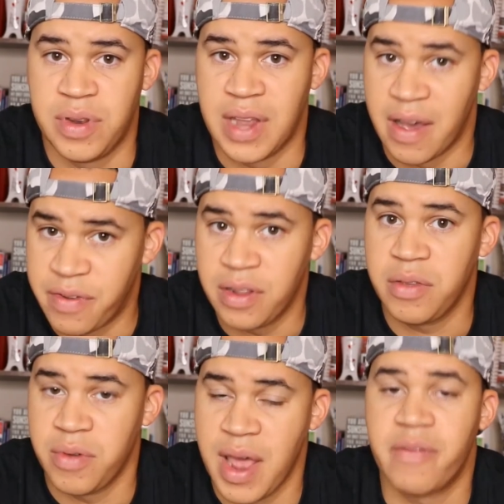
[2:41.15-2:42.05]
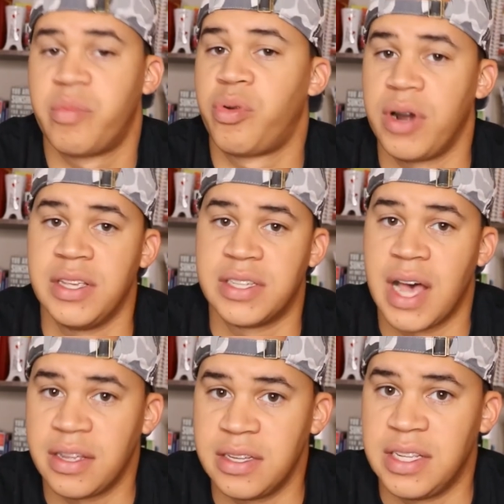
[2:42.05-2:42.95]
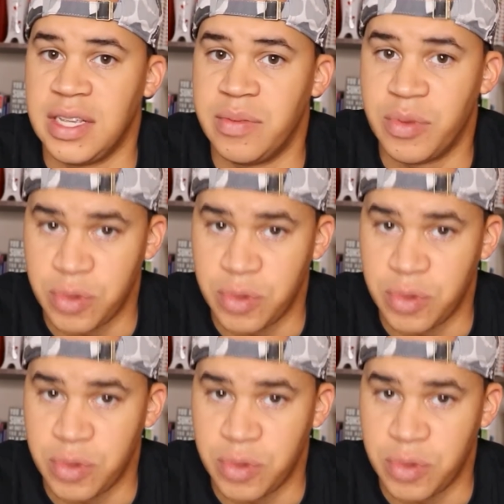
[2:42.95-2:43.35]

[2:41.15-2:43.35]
definitely would have a pretty solid team who